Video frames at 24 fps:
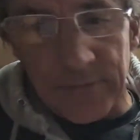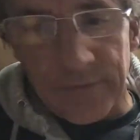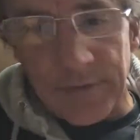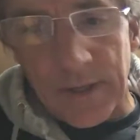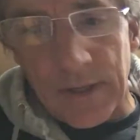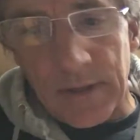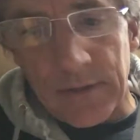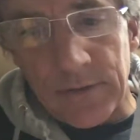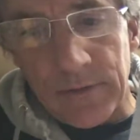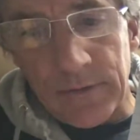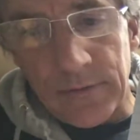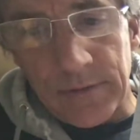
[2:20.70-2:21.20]

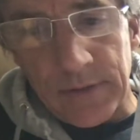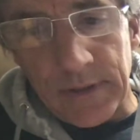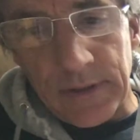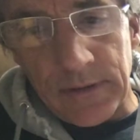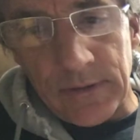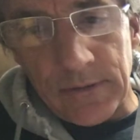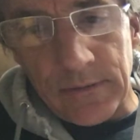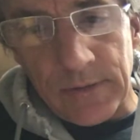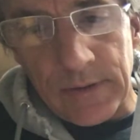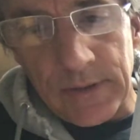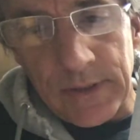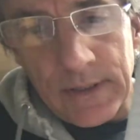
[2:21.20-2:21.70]
value that
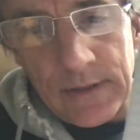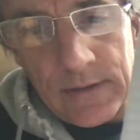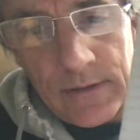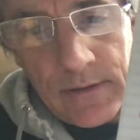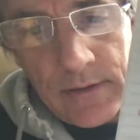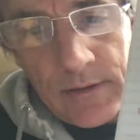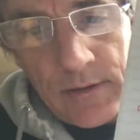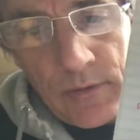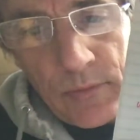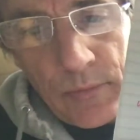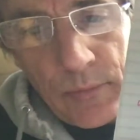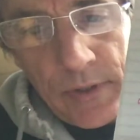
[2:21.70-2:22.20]
you get
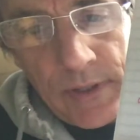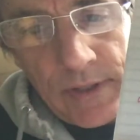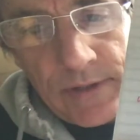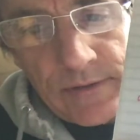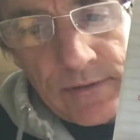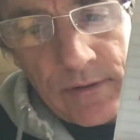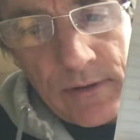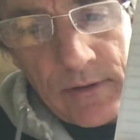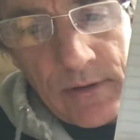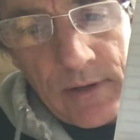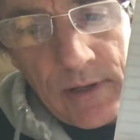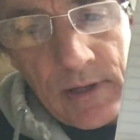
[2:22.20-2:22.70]
there,
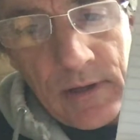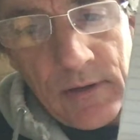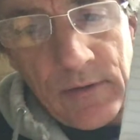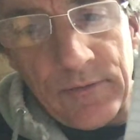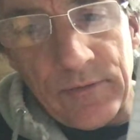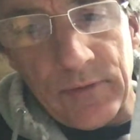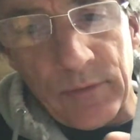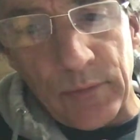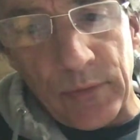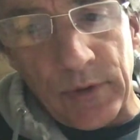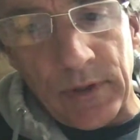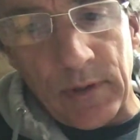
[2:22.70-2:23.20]
based on
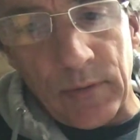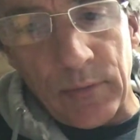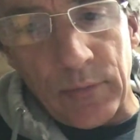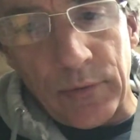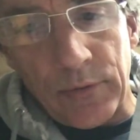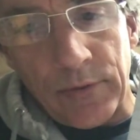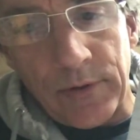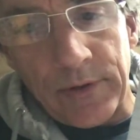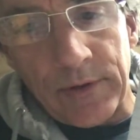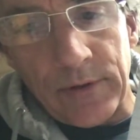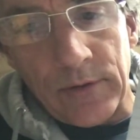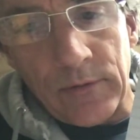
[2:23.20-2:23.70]
alpha being
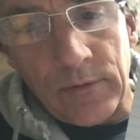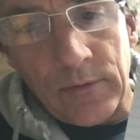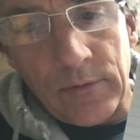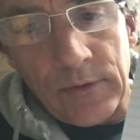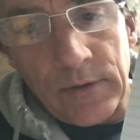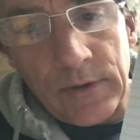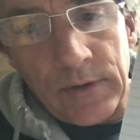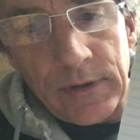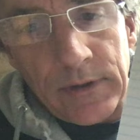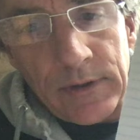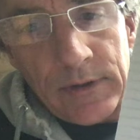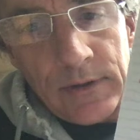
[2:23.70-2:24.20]

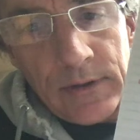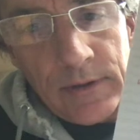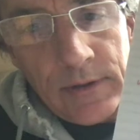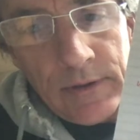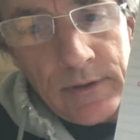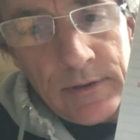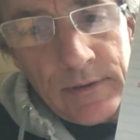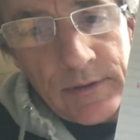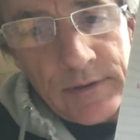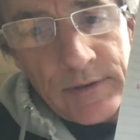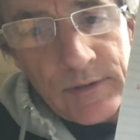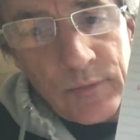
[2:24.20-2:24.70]
0.01,
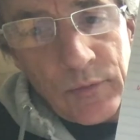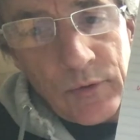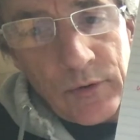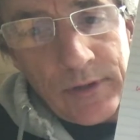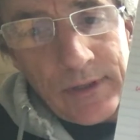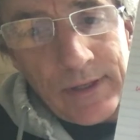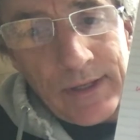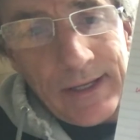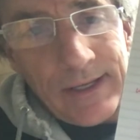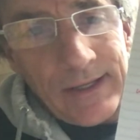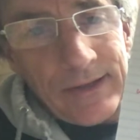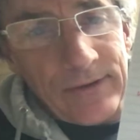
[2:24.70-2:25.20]
is
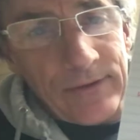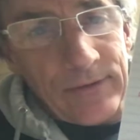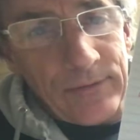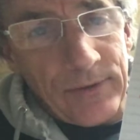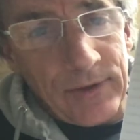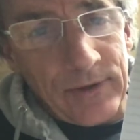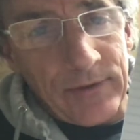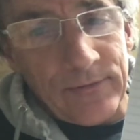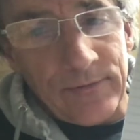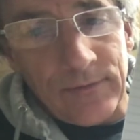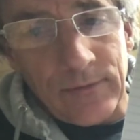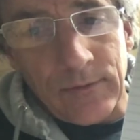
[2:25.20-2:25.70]

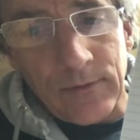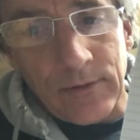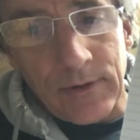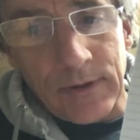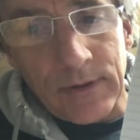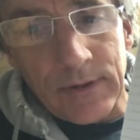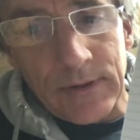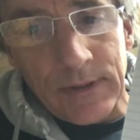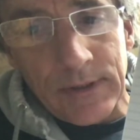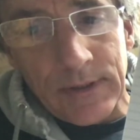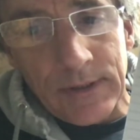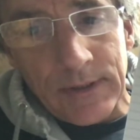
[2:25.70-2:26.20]
0.834.
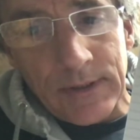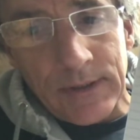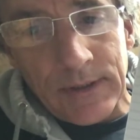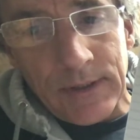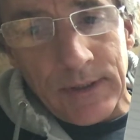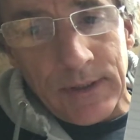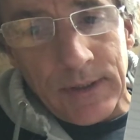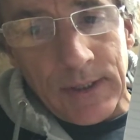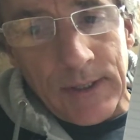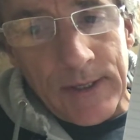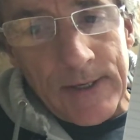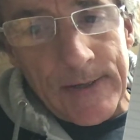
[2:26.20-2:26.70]

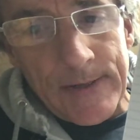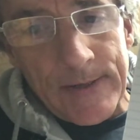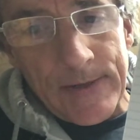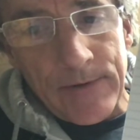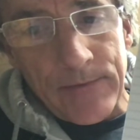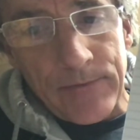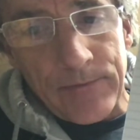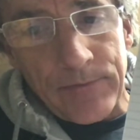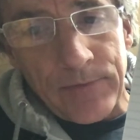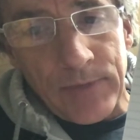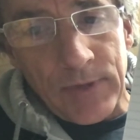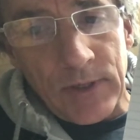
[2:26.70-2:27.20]

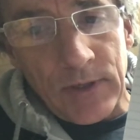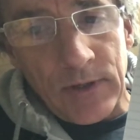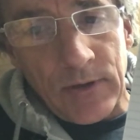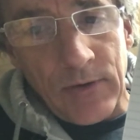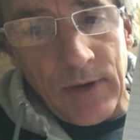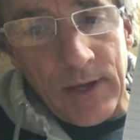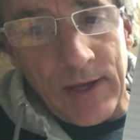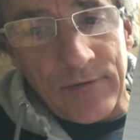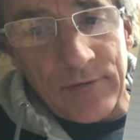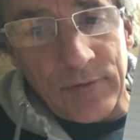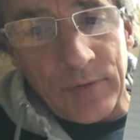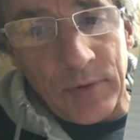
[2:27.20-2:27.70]
You
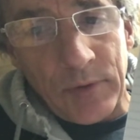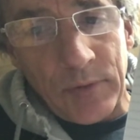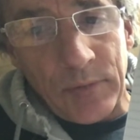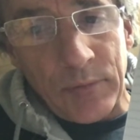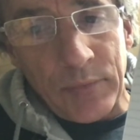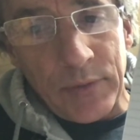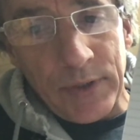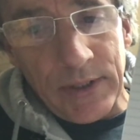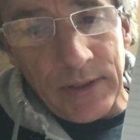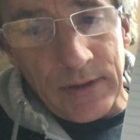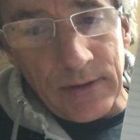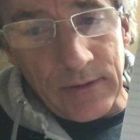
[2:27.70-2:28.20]
have to be
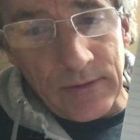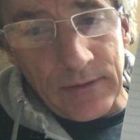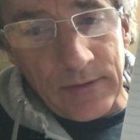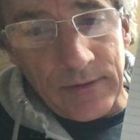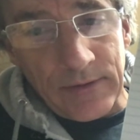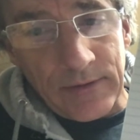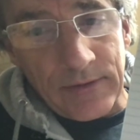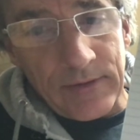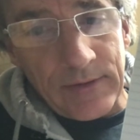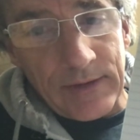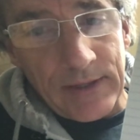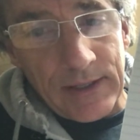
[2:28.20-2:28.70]
bigger
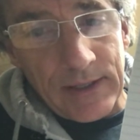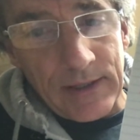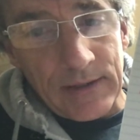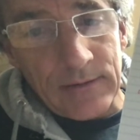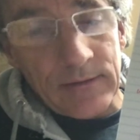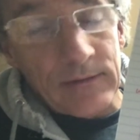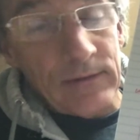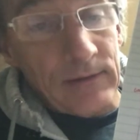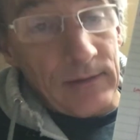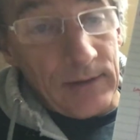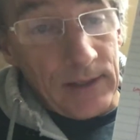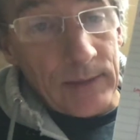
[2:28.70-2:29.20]
than that.
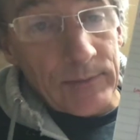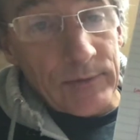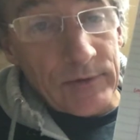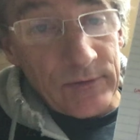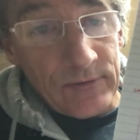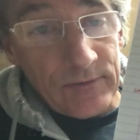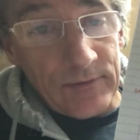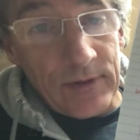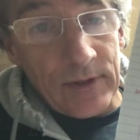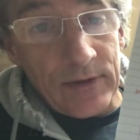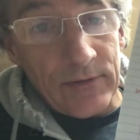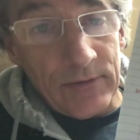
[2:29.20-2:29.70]
The
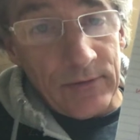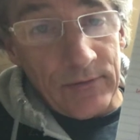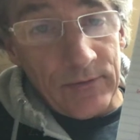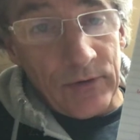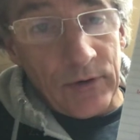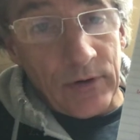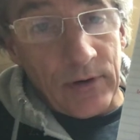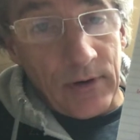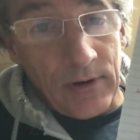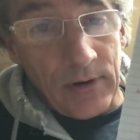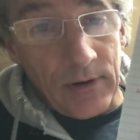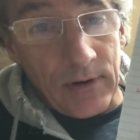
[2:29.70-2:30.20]
absolute value of
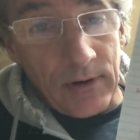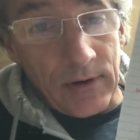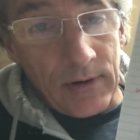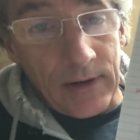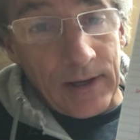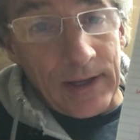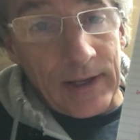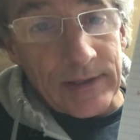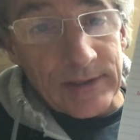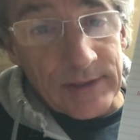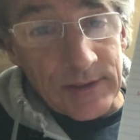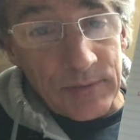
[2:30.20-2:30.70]
your R
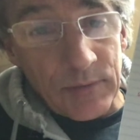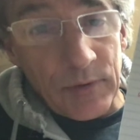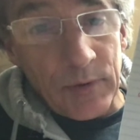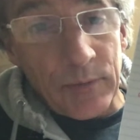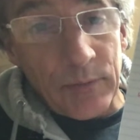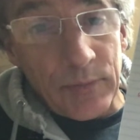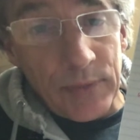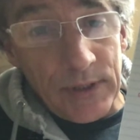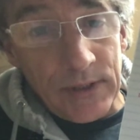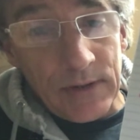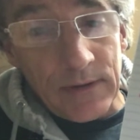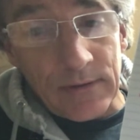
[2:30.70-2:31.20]
has to be
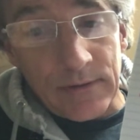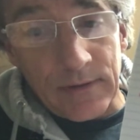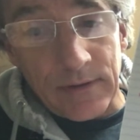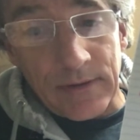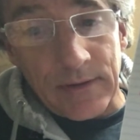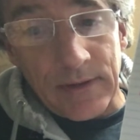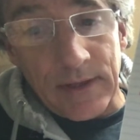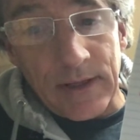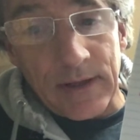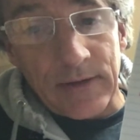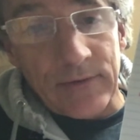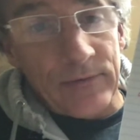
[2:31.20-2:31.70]
bigger
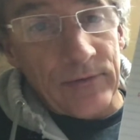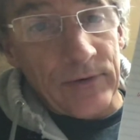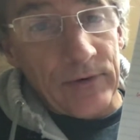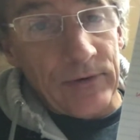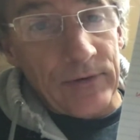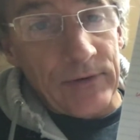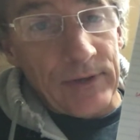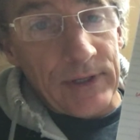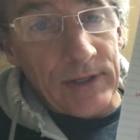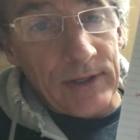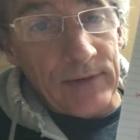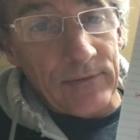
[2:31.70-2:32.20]
than that for you
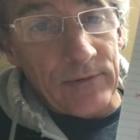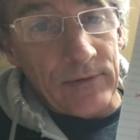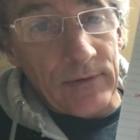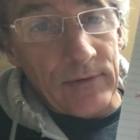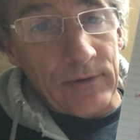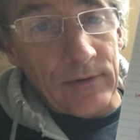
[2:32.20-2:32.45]
to have